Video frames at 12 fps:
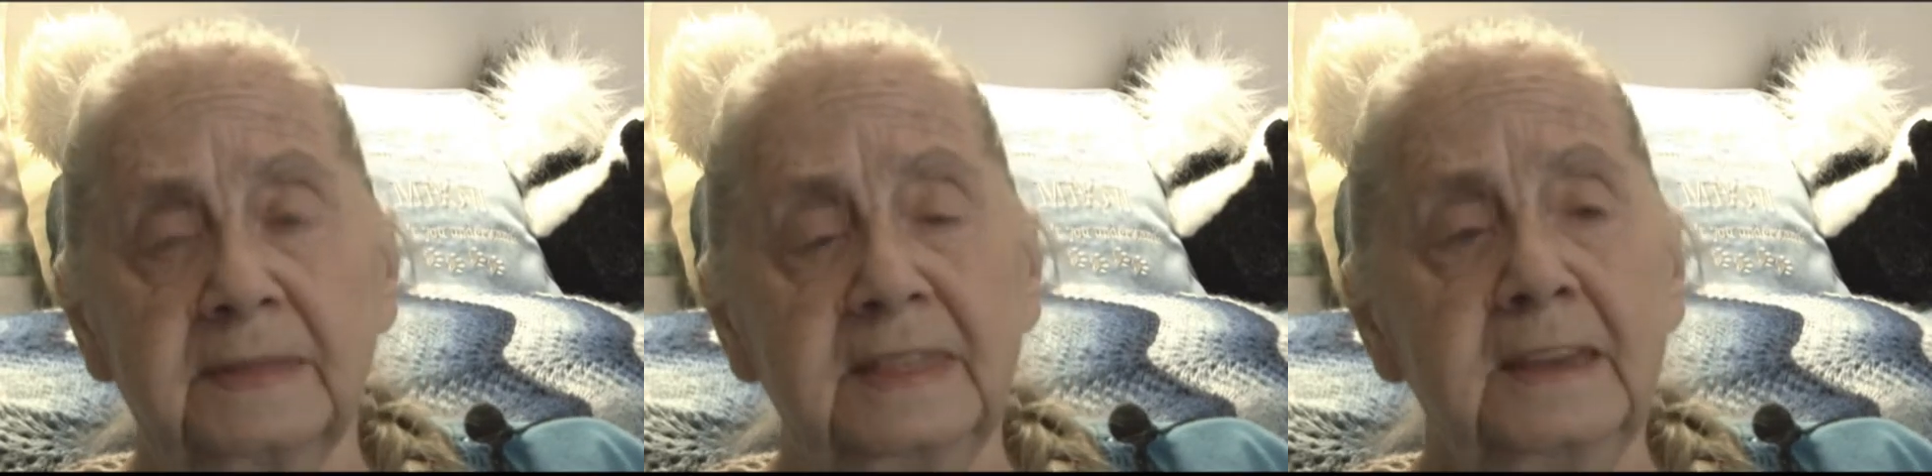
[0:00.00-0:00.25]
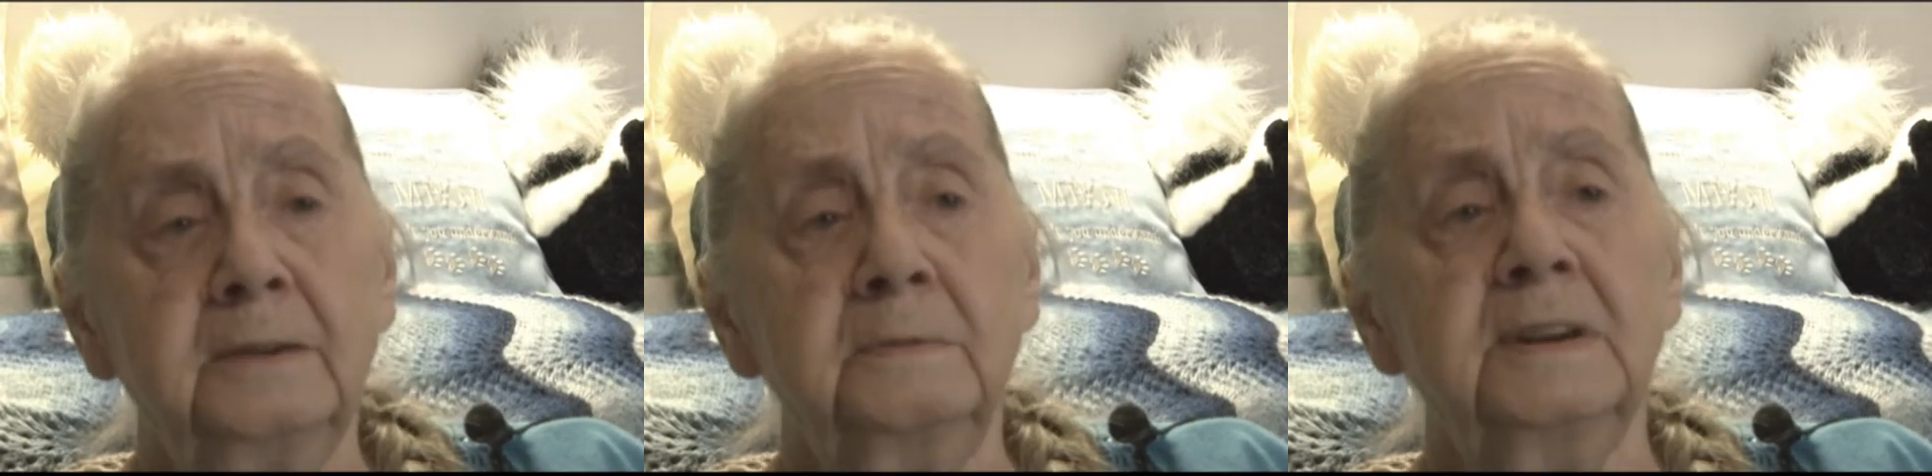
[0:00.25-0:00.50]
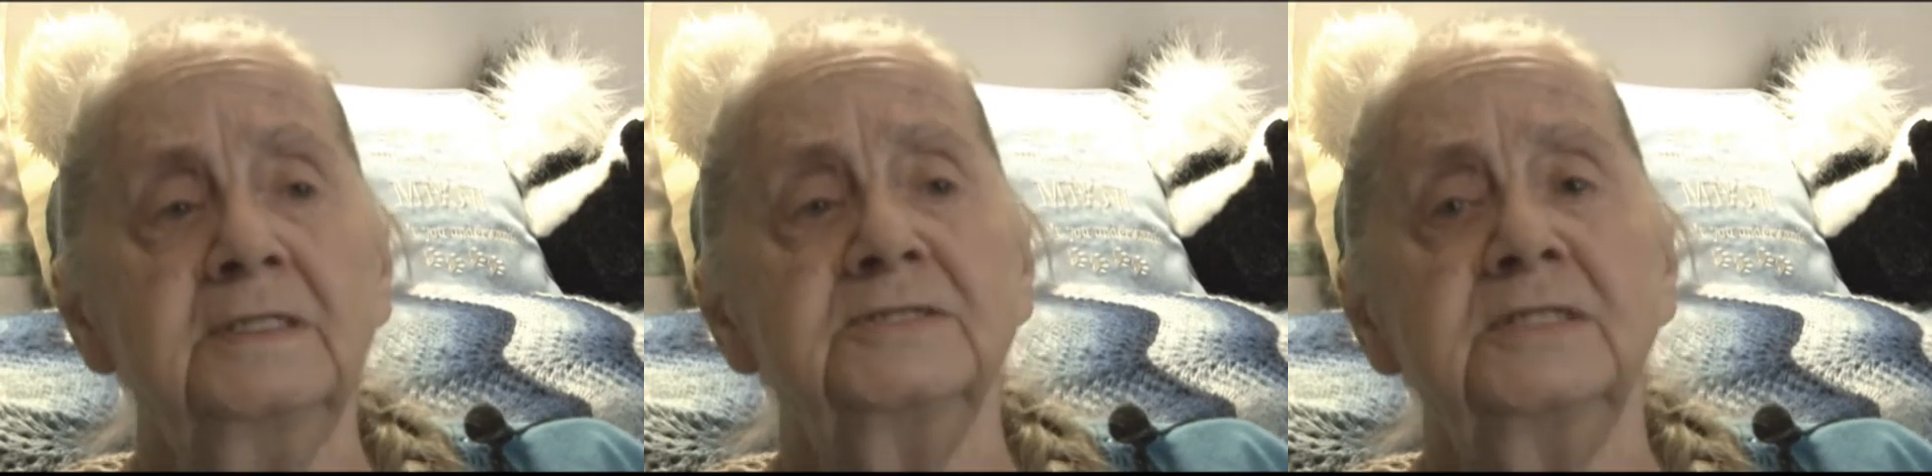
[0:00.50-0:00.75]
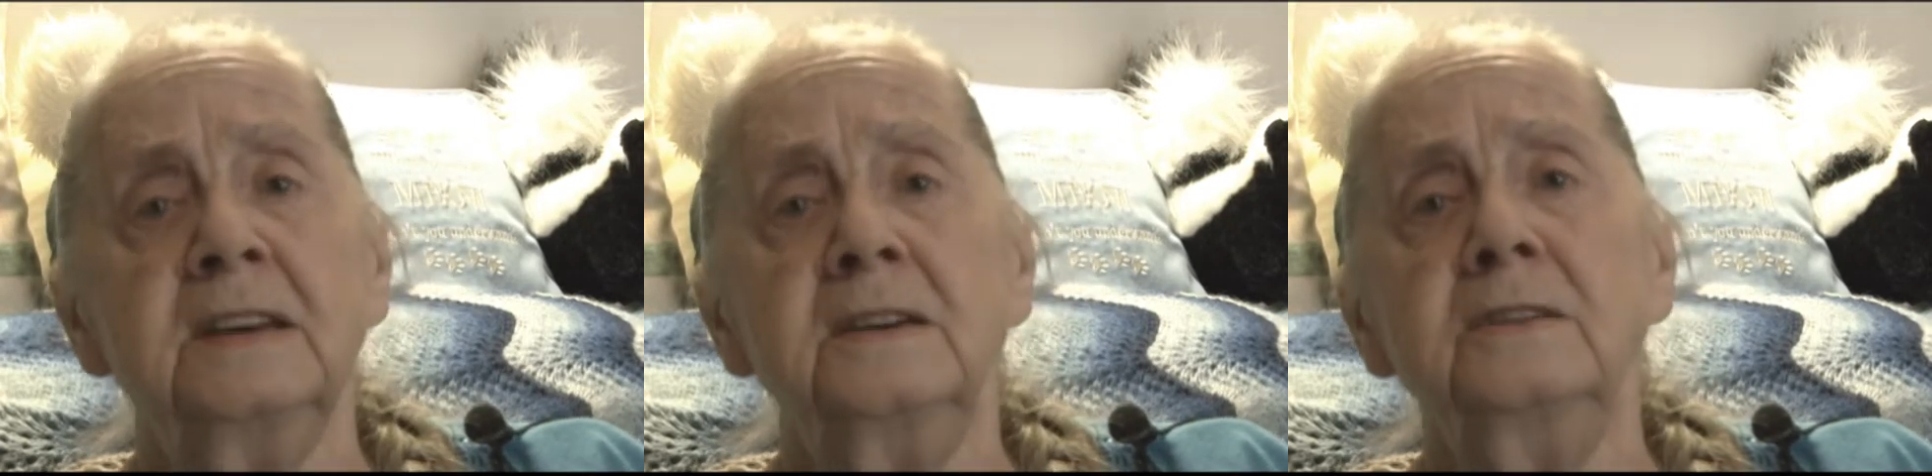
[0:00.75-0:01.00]
There
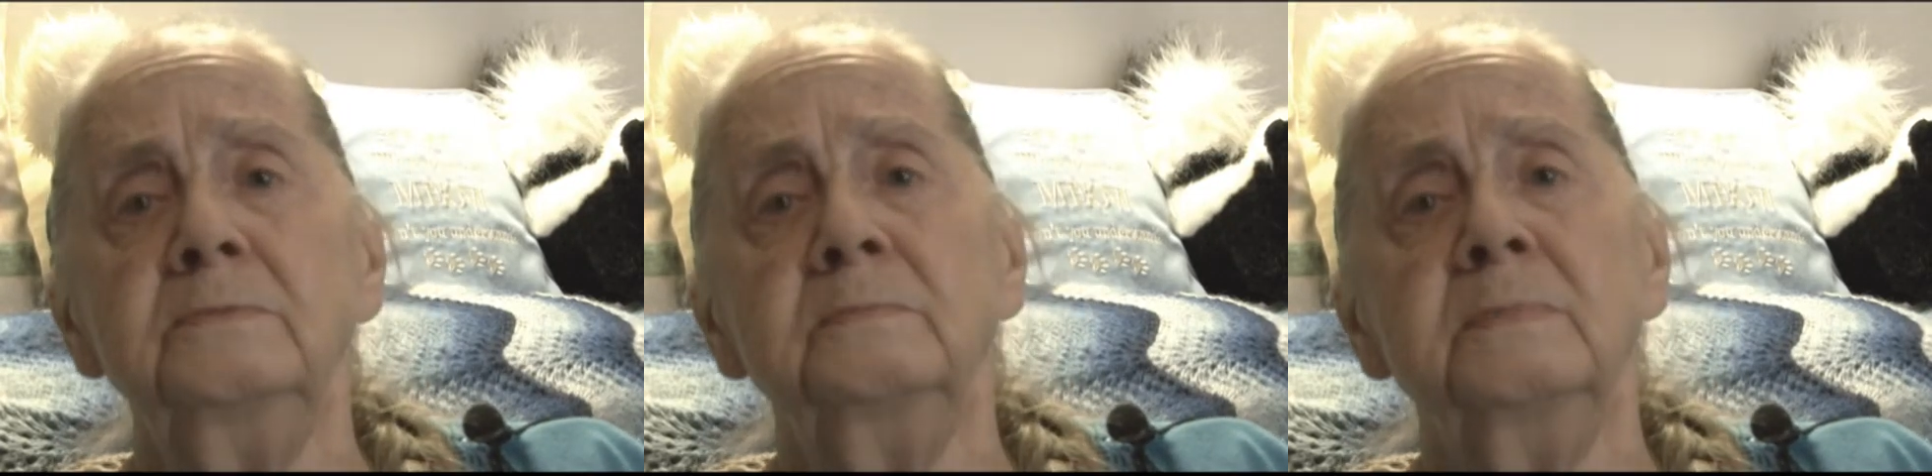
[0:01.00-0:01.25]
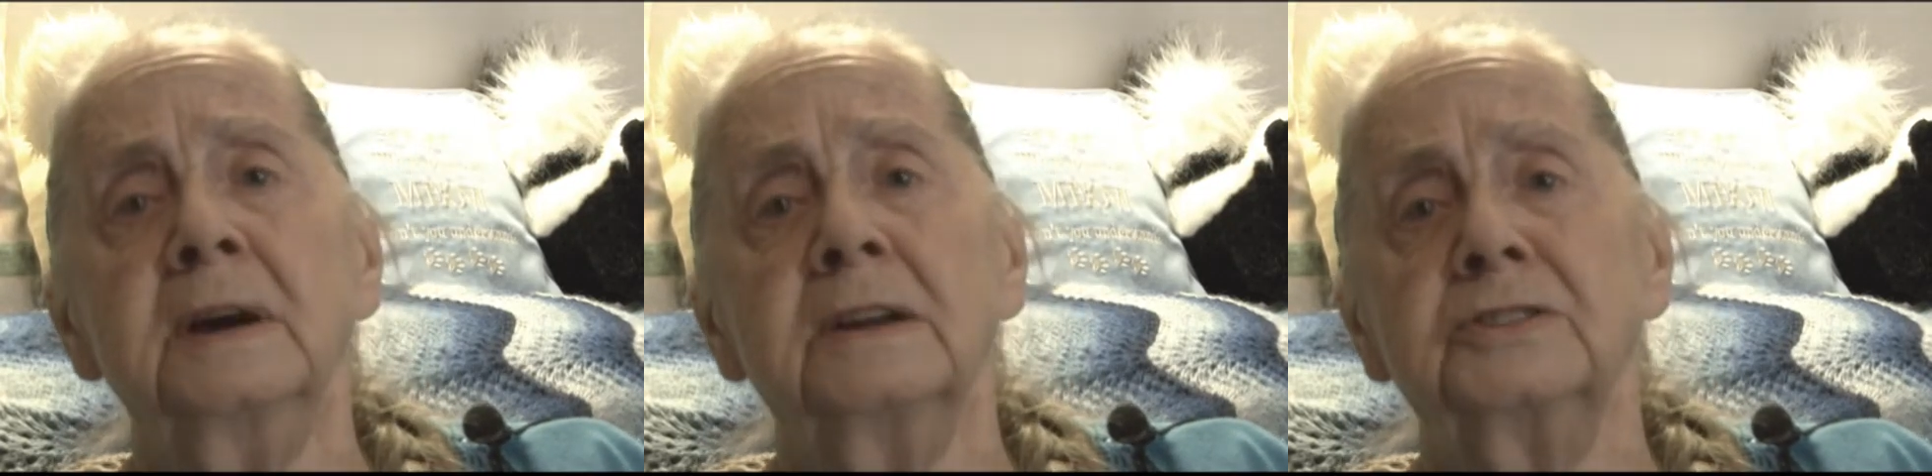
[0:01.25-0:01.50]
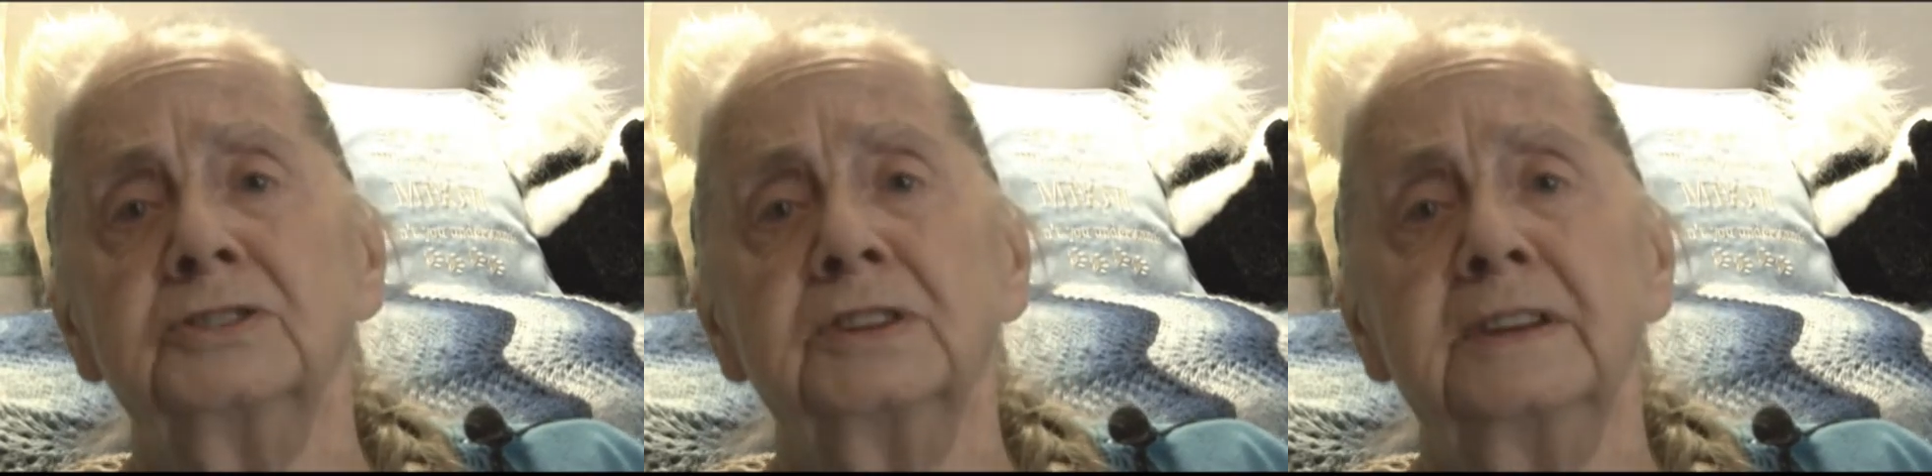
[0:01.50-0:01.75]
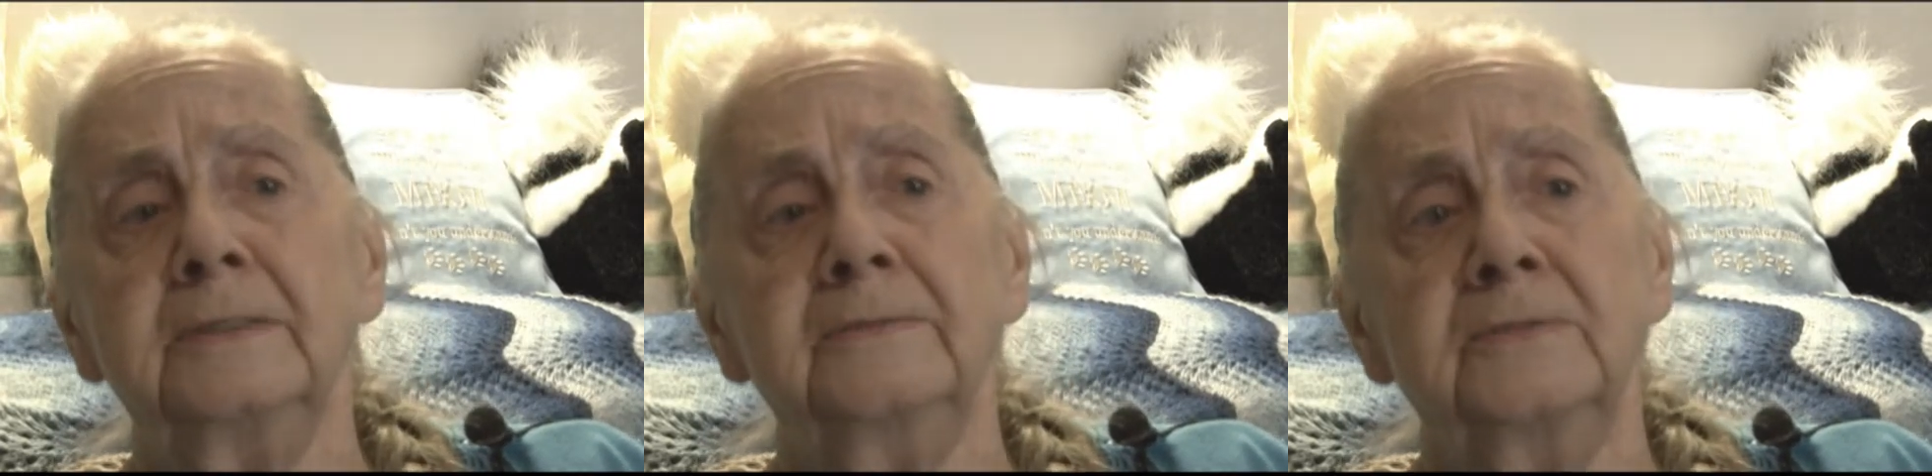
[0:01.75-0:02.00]
was not
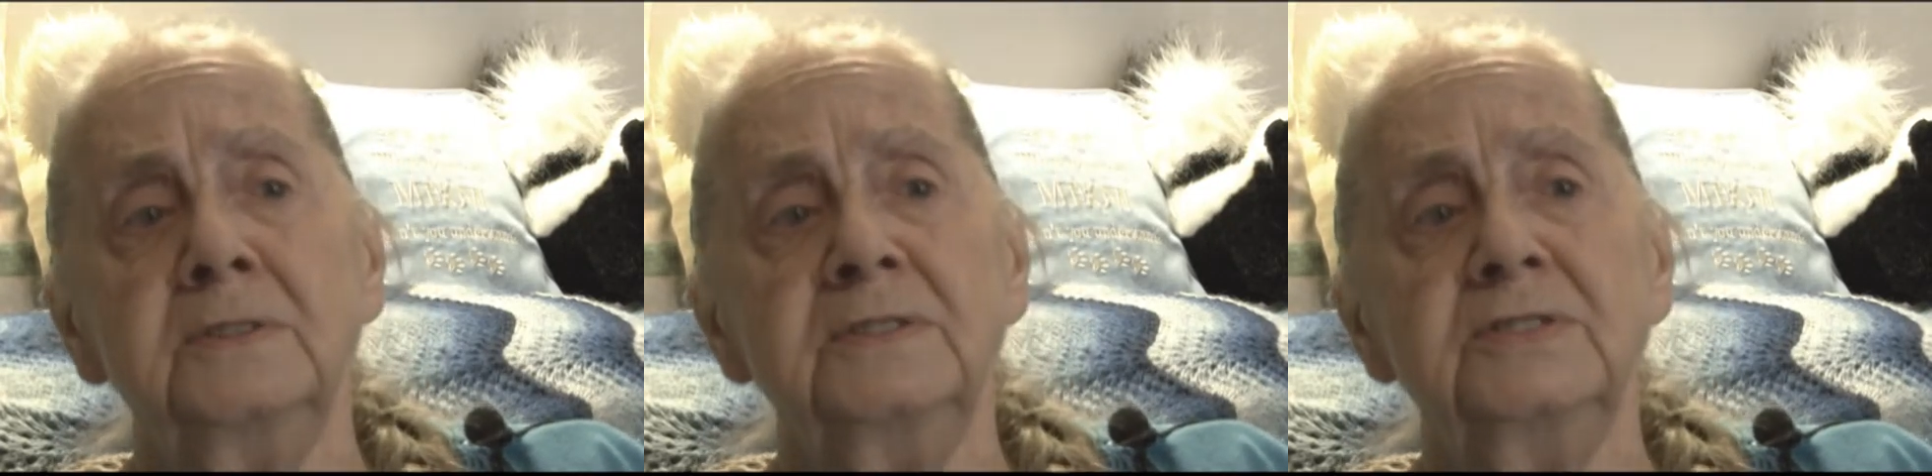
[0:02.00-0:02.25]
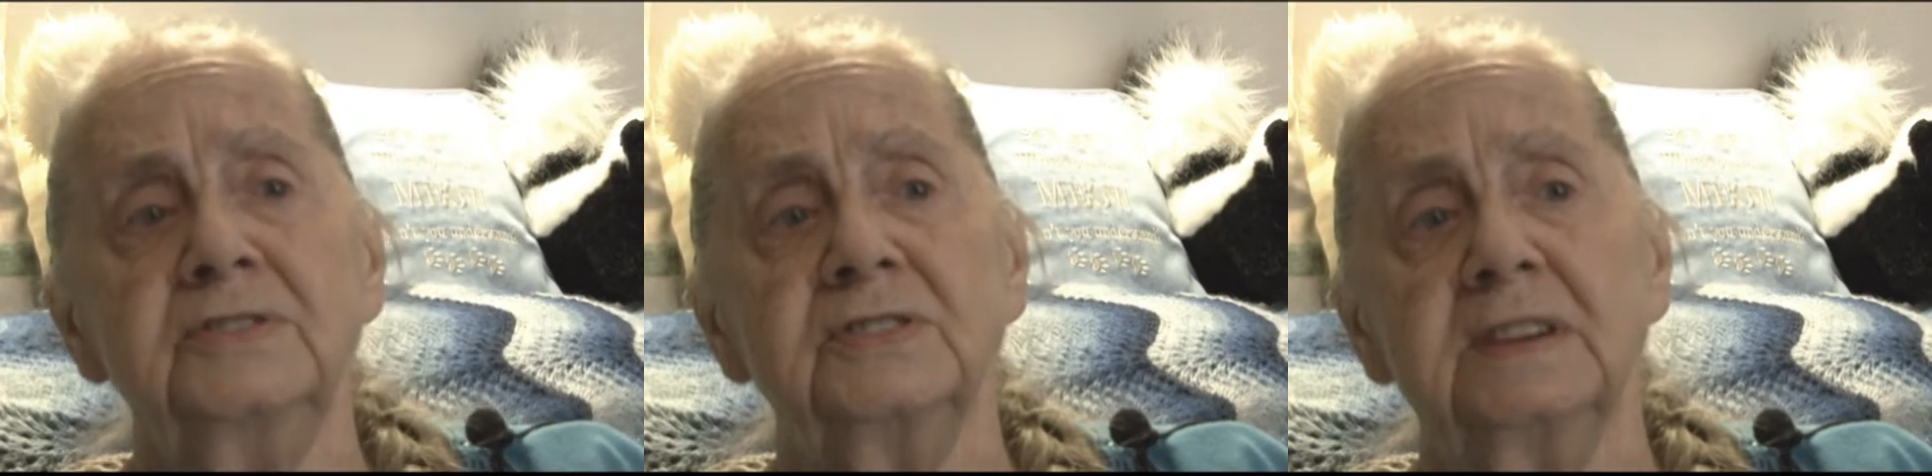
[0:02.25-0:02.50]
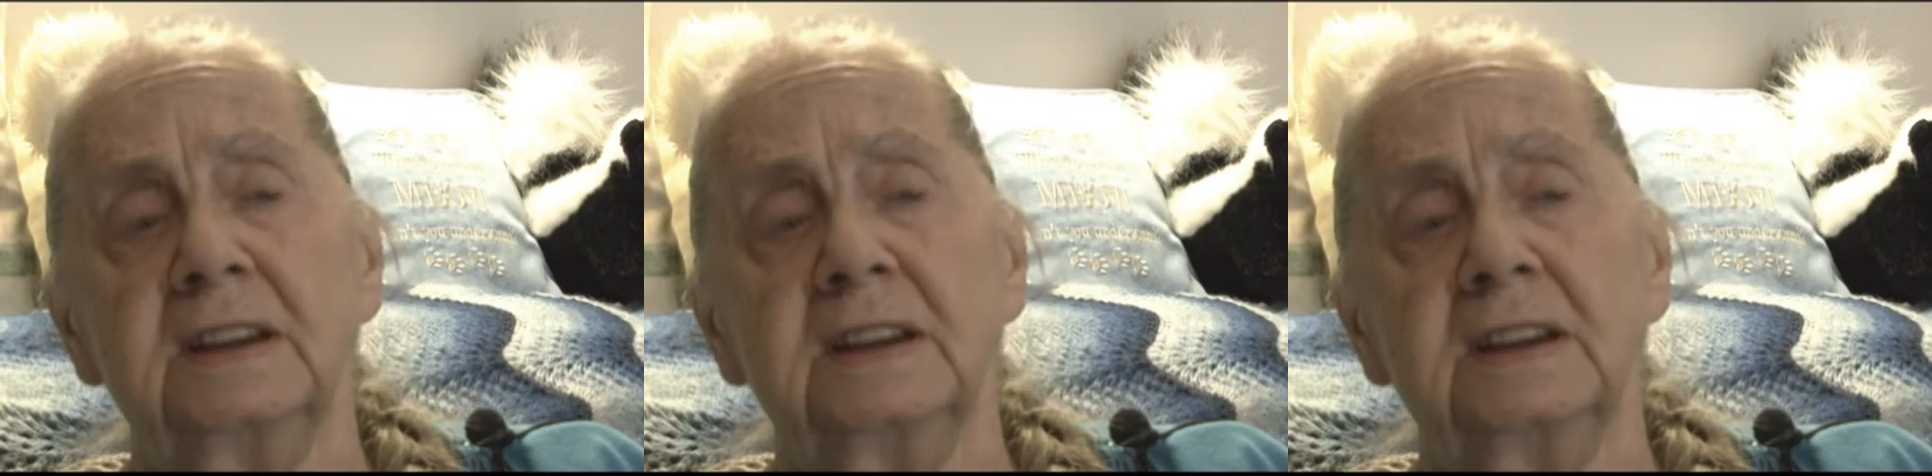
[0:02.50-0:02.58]
much difference